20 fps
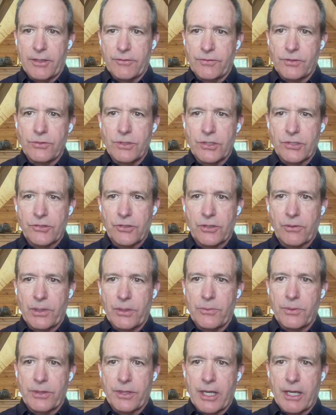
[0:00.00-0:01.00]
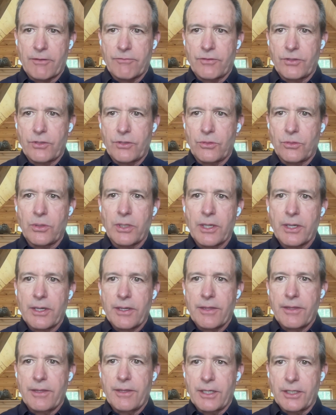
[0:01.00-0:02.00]
If you disagree with that view,
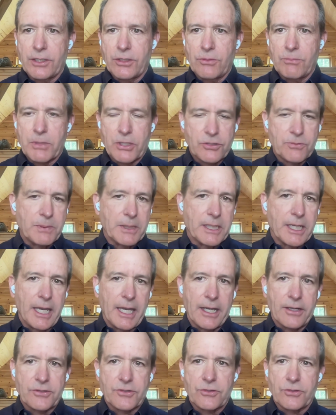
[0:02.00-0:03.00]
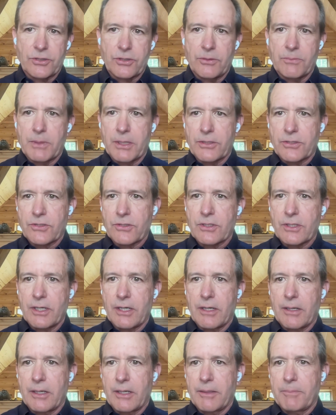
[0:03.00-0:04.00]
then you must be canceled, you must
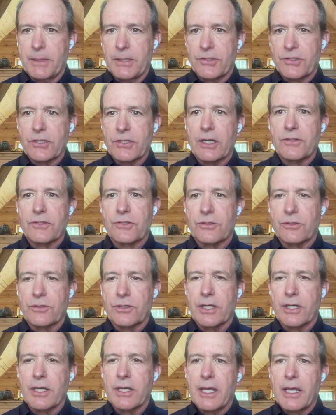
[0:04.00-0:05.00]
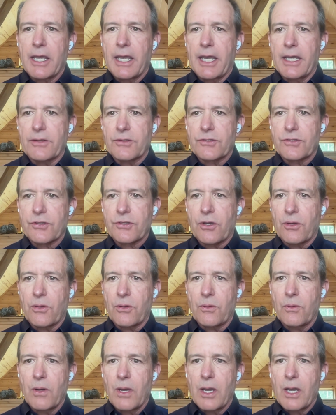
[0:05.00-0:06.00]
uh, be censored. And
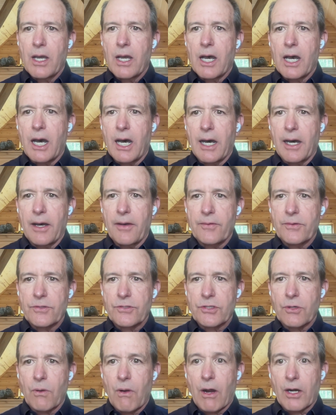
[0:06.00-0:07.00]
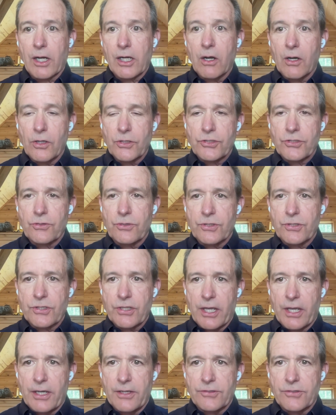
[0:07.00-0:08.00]
so uh, so our culture
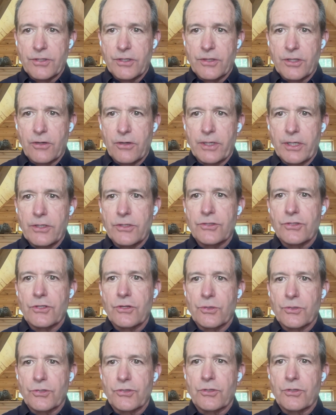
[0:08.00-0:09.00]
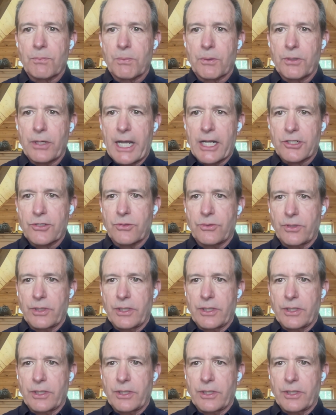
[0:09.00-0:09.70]
says that there is no supernatural.